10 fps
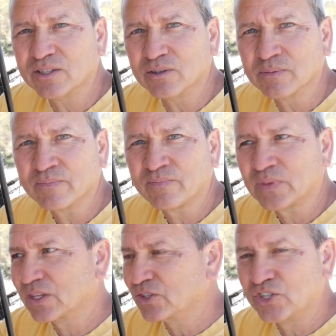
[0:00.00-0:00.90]
to
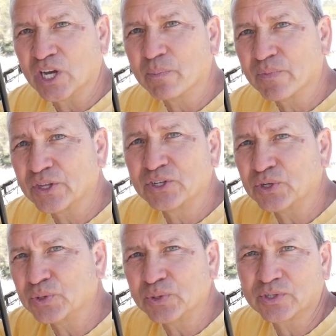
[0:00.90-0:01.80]
jump the
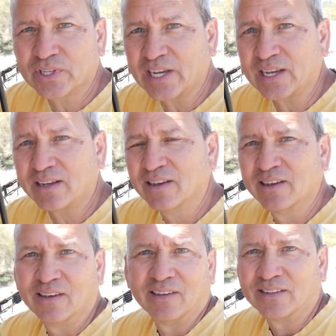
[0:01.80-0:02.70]
two, say
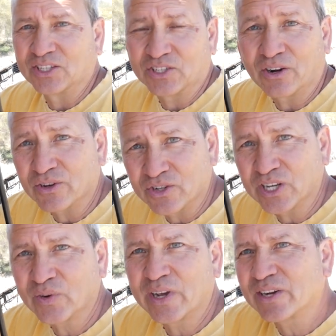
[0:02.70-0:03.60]
to start your
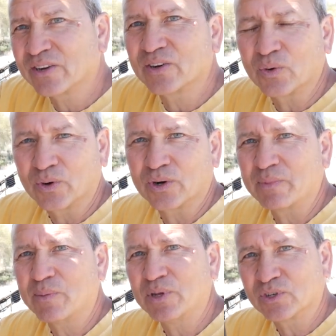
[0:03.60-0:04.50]
generator, or
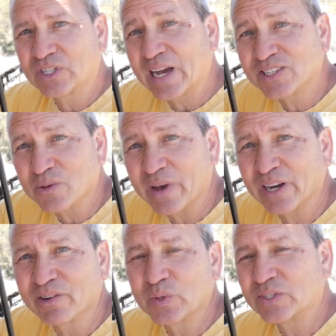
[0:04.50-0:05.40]
maybe your chassis
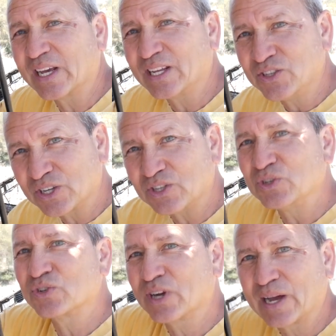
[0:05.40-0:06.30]
battery is dead, you can
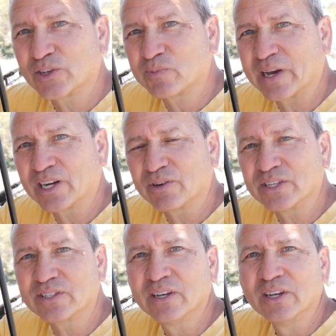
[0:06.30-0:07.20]
use your house
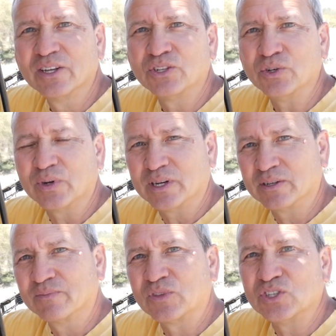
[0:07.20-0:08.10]
batteries to
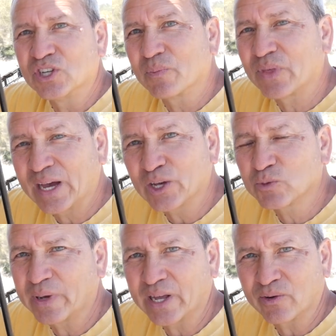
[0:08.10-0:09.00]
jump the
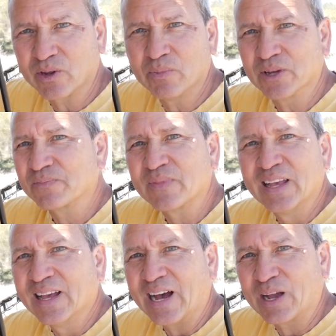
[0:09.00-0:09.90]
house battery. But
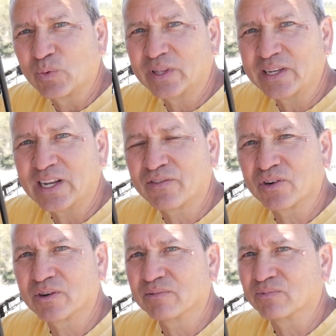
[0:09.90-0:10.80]
I really
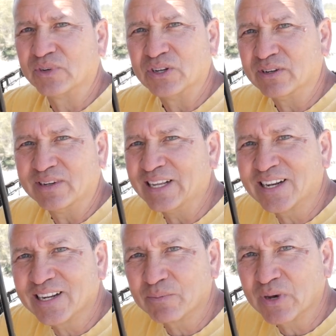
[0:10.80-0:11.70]
never
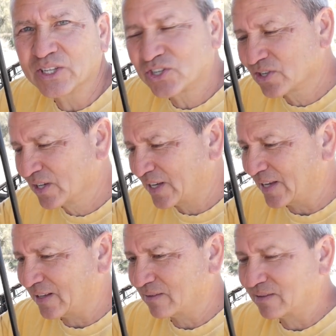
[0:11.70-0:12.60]
needed it much,
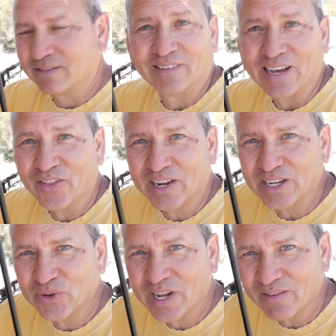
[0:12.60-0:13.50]
and now that
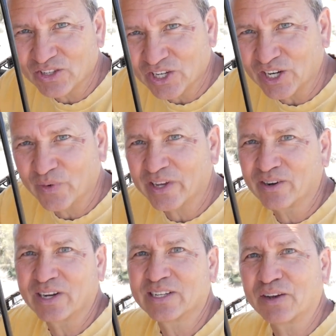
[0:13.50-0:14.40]
I don't have a
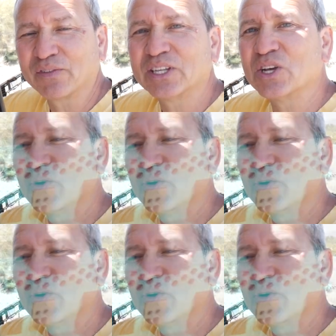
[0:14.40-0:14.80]
generator, I definitely